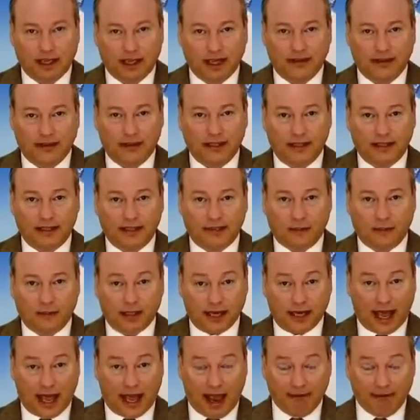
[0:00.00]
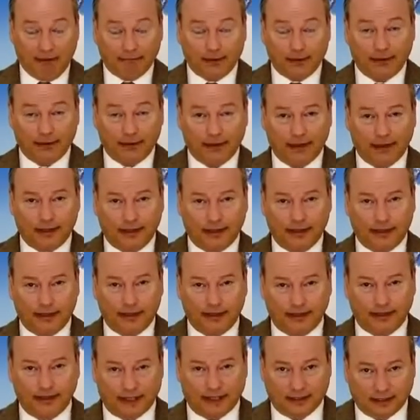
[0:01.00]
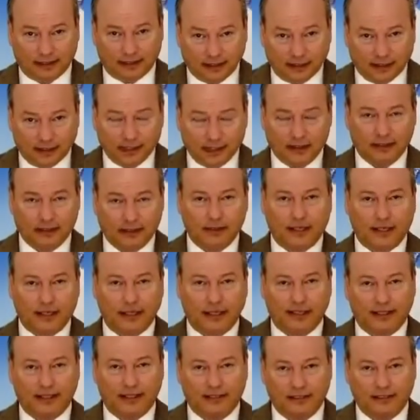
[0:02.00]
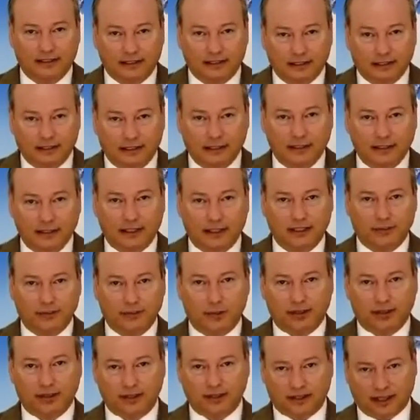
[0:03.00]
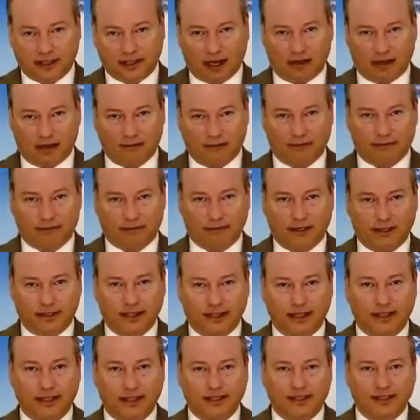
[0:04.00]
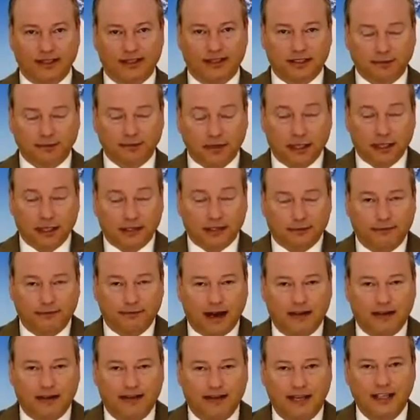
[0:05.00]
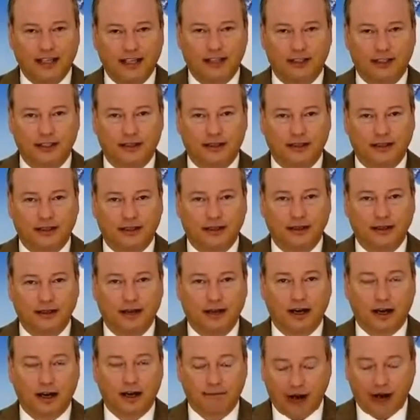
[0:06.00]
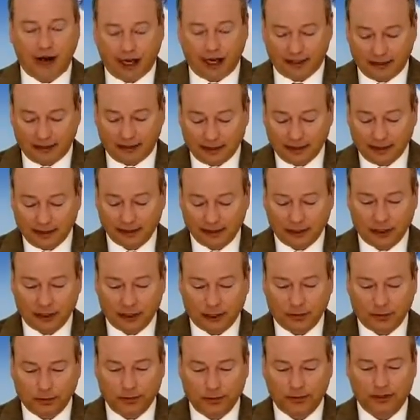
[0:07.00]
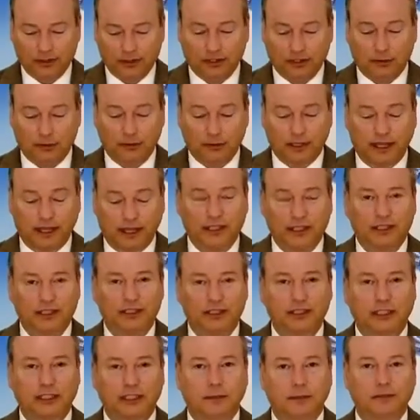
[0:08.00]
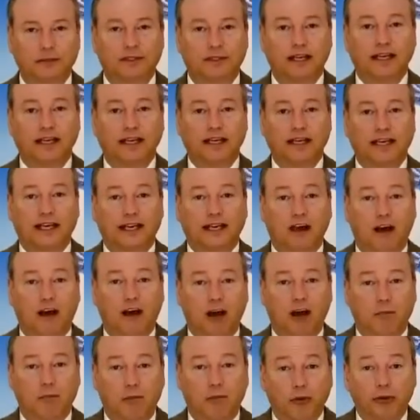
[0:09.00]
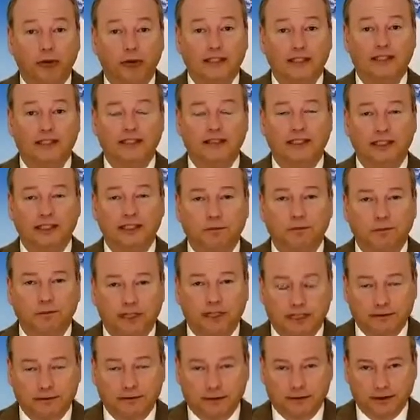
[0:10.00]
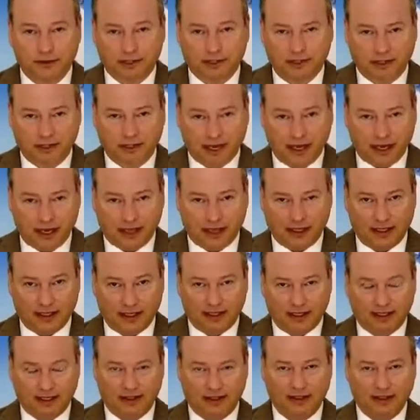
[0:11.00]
And when everything is as near and as dear as oneself. This is really the foundation of ideal interpersonal relationships and a harmonious and peaceful society.